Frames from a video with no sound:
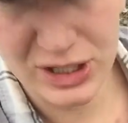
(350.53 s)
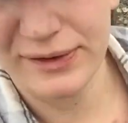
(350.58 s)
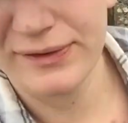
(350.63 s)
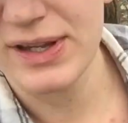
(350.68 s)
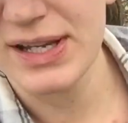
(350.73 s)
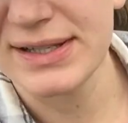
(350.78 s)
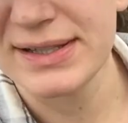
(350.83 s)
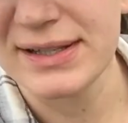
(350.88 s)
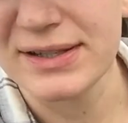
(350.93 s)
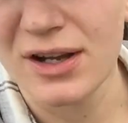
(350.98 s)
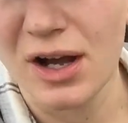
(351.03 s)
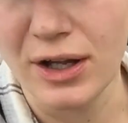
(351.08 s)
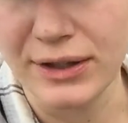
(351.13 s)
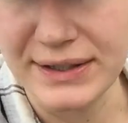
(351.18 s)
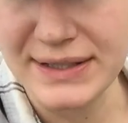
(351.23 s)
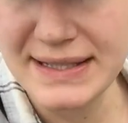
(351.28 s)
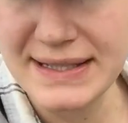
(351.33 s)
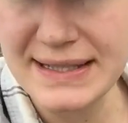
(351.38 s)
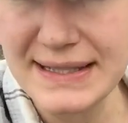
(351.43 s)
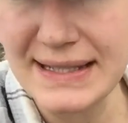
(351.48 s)
of this is
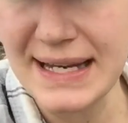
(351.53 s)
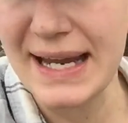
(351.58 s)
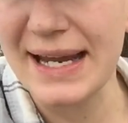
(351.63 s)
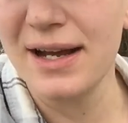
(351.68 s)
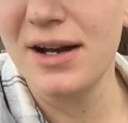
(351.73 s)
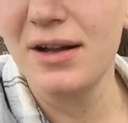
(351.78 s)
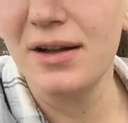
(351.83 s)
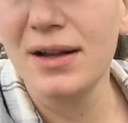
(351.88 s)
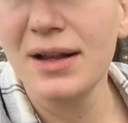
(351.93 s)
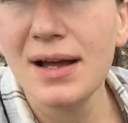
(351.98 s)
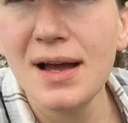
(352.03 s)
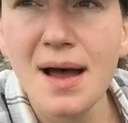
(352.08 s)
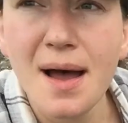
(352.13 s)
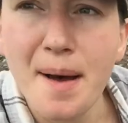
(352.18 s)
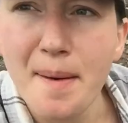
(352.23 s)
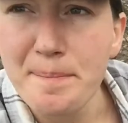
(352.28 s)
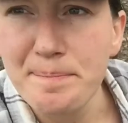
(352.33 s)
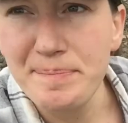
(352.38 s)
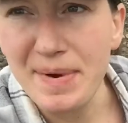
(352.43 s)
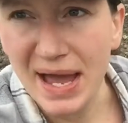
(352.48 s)
called stale
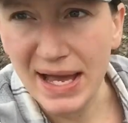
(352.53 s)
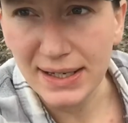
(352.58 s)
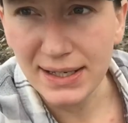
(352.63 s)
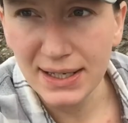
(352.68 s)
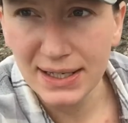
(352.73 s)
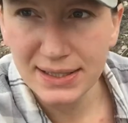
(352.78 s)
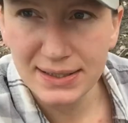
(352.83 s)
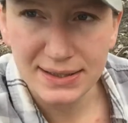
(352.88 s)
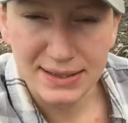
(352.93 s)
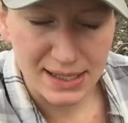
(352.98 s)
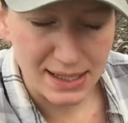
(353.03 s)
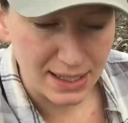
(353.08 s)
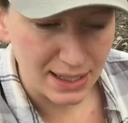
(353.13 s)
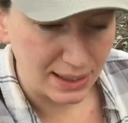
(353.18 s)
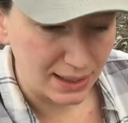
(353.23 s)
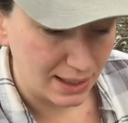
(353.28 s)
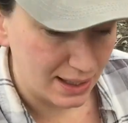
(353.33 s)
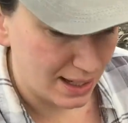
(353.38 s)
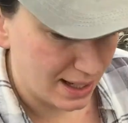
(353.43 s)
bed seeding.